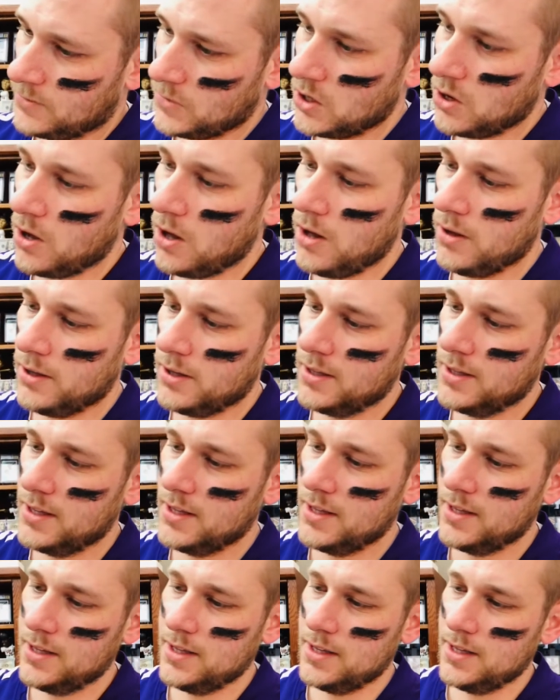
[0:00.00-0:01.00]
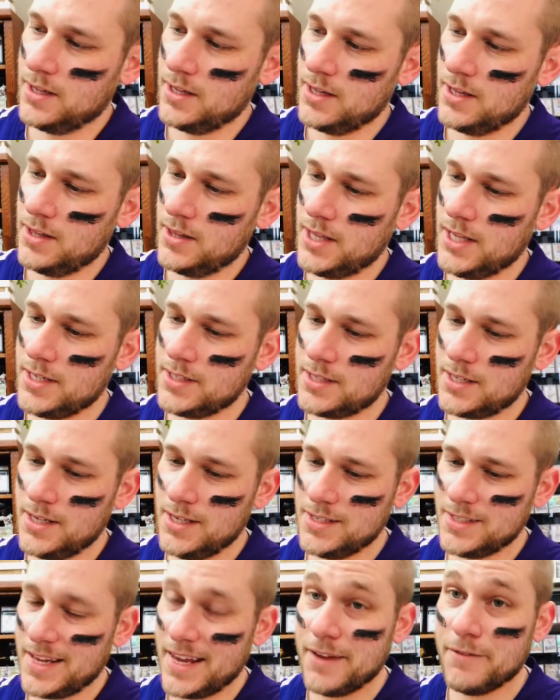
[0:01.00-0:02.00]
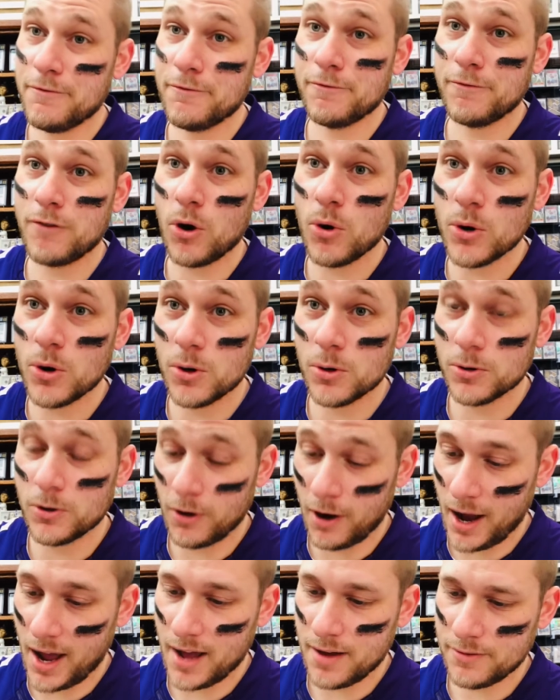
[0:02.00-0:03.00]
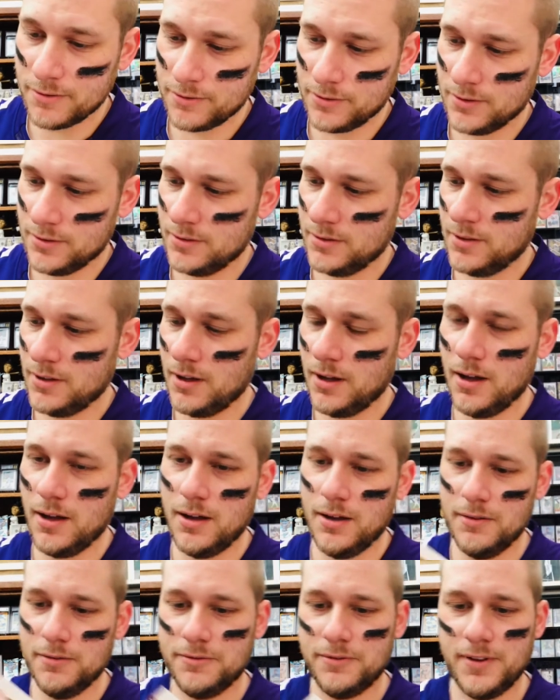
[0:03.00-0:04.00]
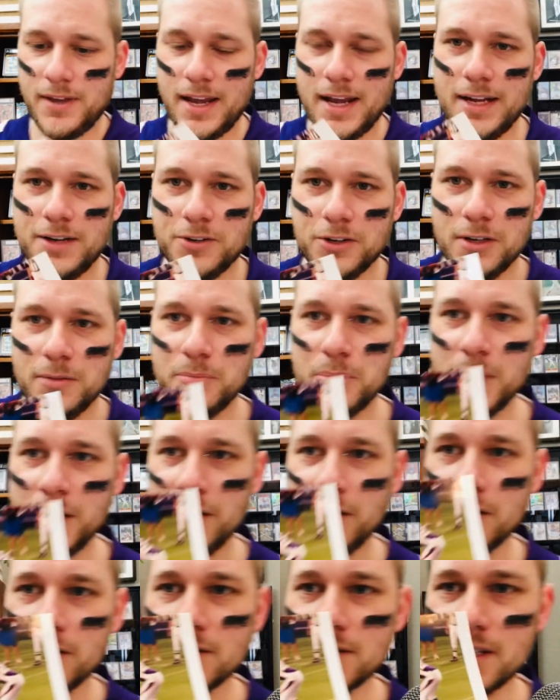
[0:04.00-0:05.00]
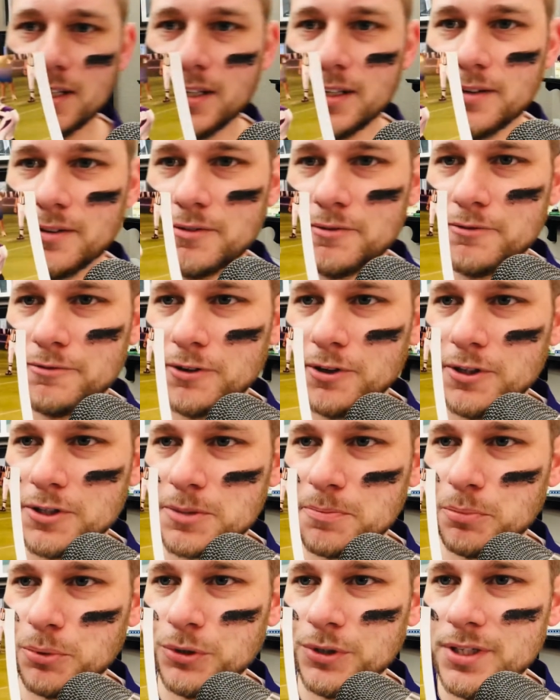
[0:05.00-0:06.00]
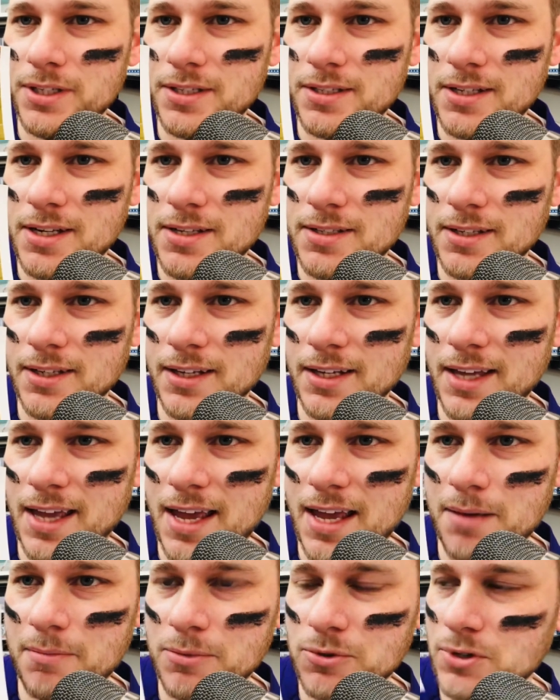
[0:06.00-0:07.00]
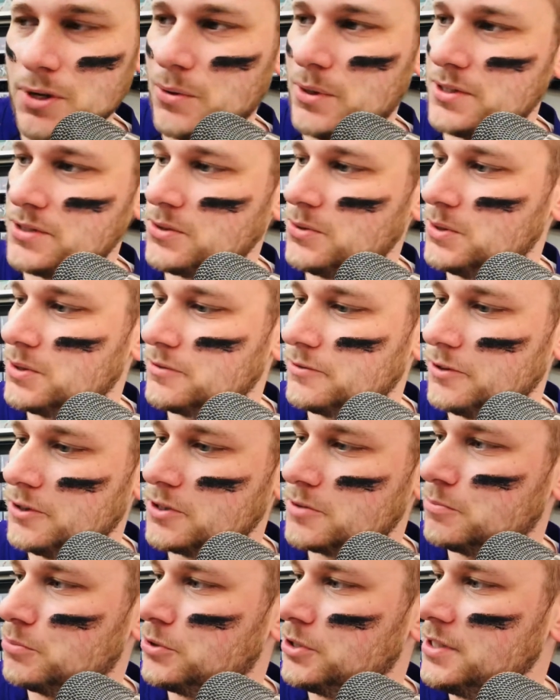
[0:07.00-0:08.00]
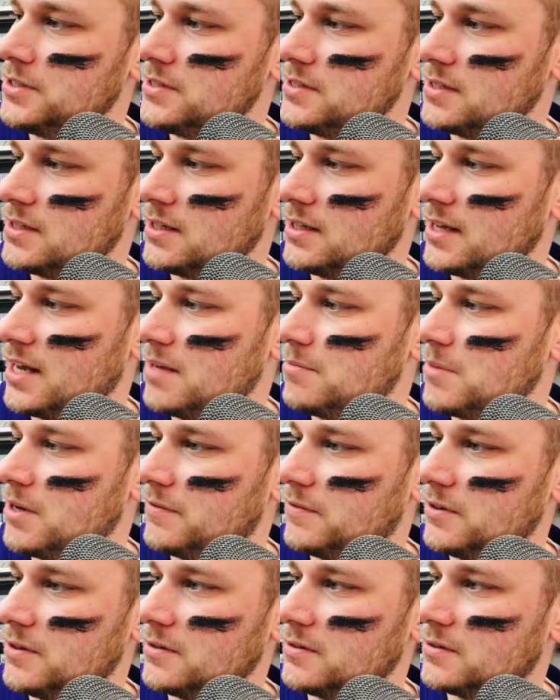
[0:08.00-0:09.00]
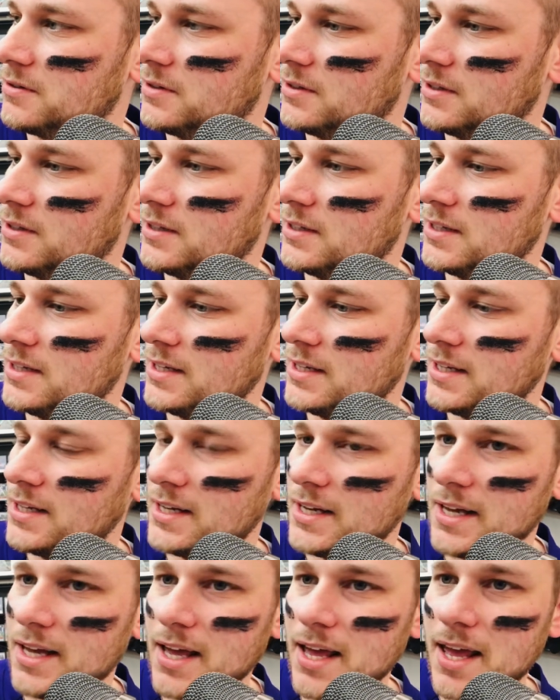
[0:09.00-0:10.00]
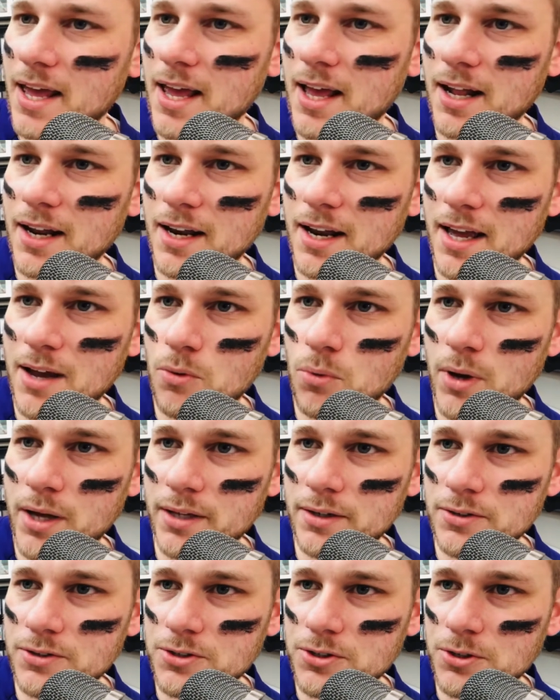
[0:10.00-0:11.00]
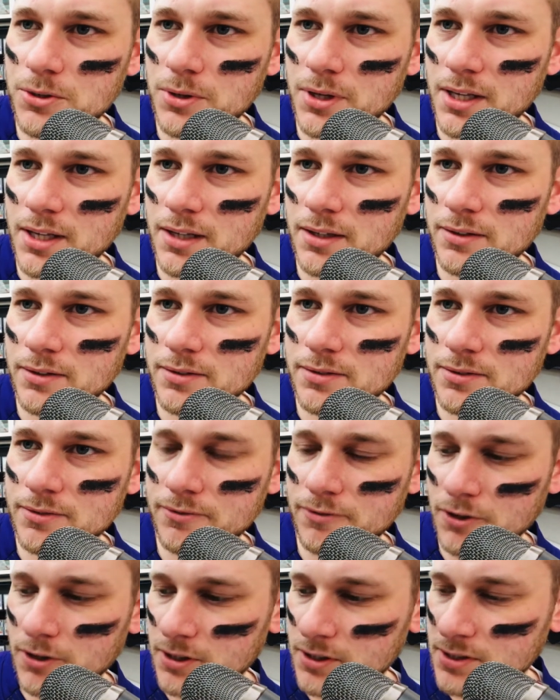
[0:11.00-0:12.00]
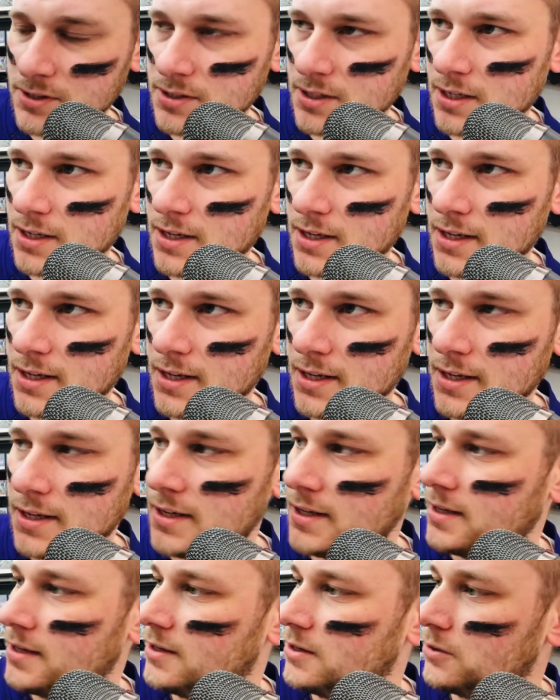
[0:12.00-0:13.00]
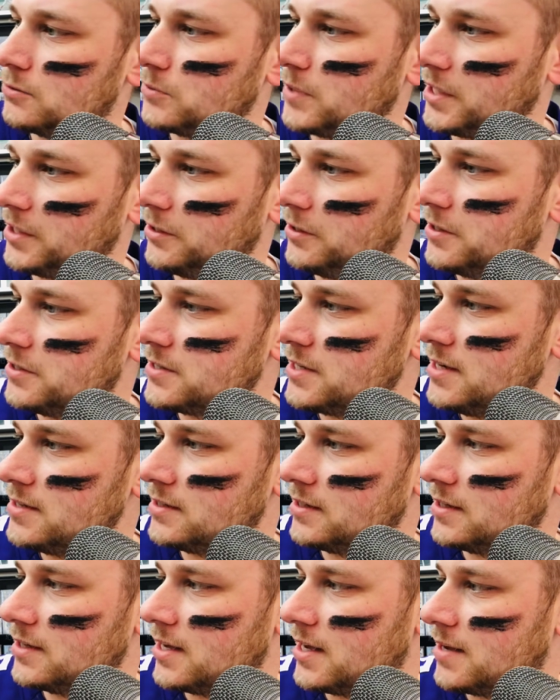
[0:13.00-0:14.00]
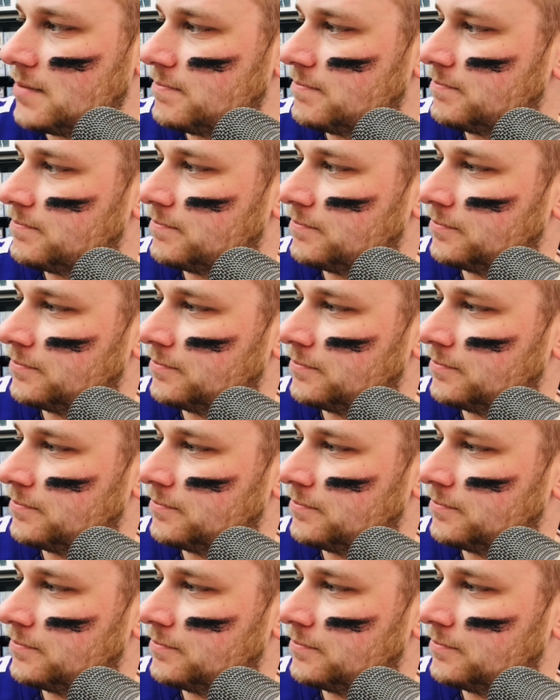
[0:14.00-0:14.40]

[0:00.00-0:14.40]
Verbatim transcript: oh, this is a photograph of Adrian Peterson, first preseason game. So I went to his first preseason game ever, and I went to his first regular season game